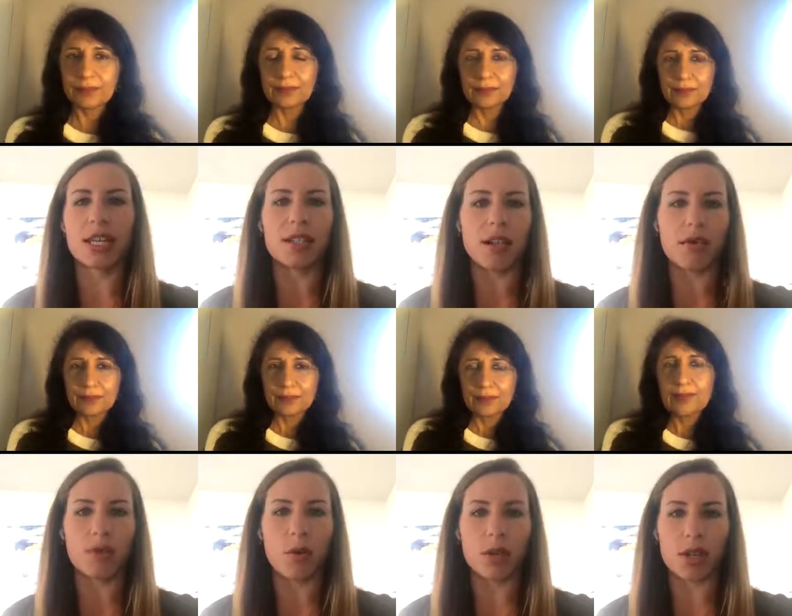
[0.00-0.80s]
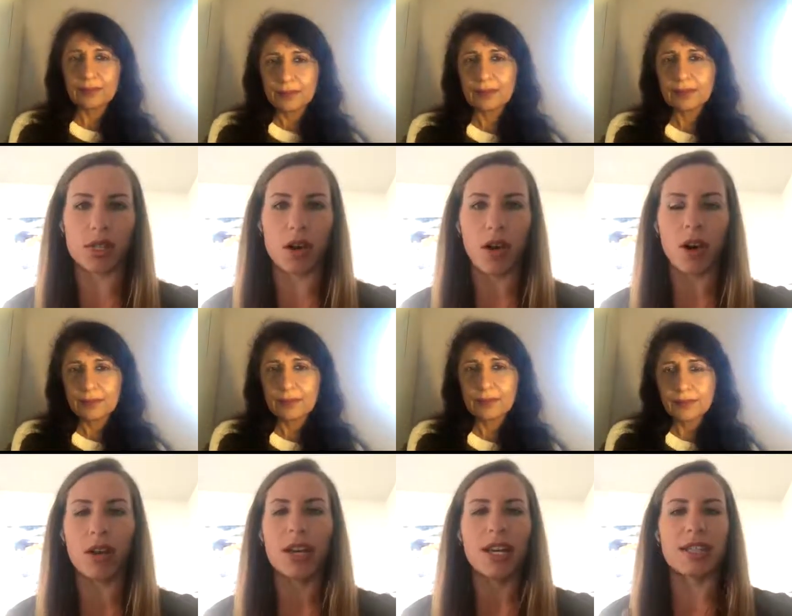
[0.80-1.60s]
Speaker 1: enough cortisol.
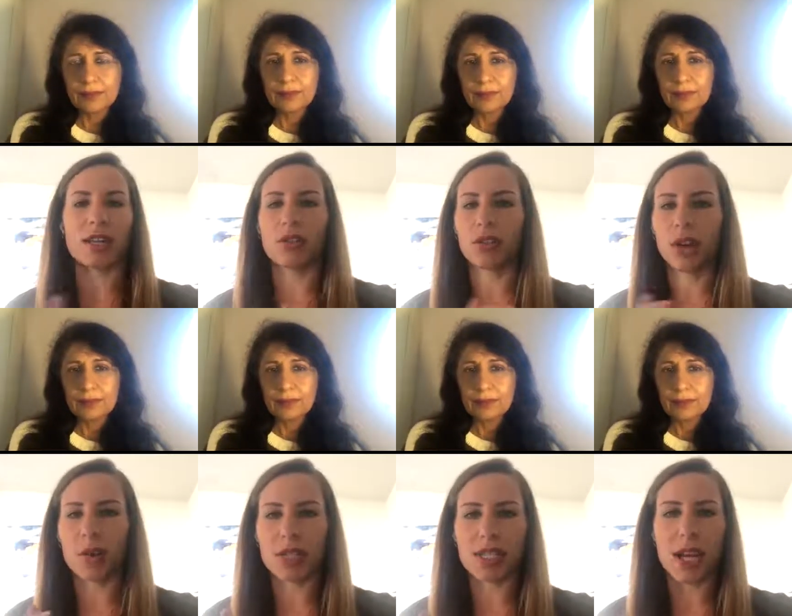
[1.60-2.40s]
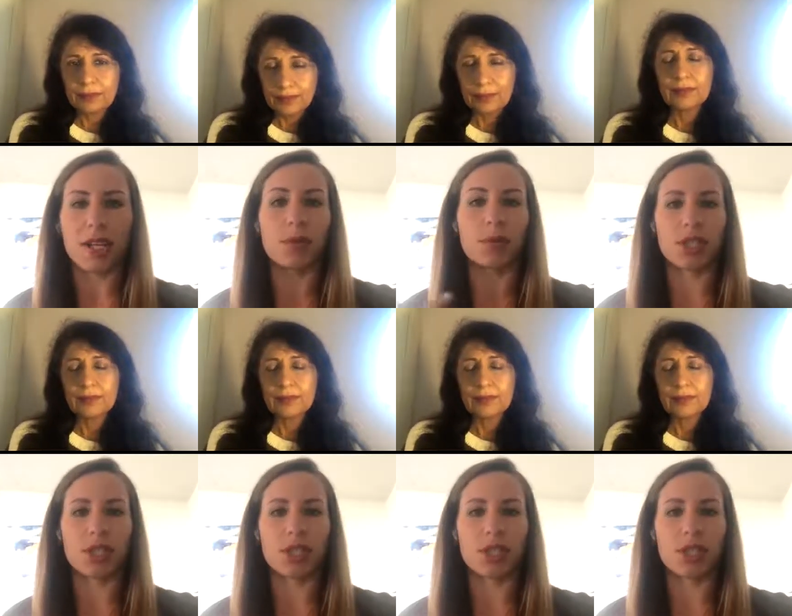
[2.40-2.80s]
It's on the lower side and we're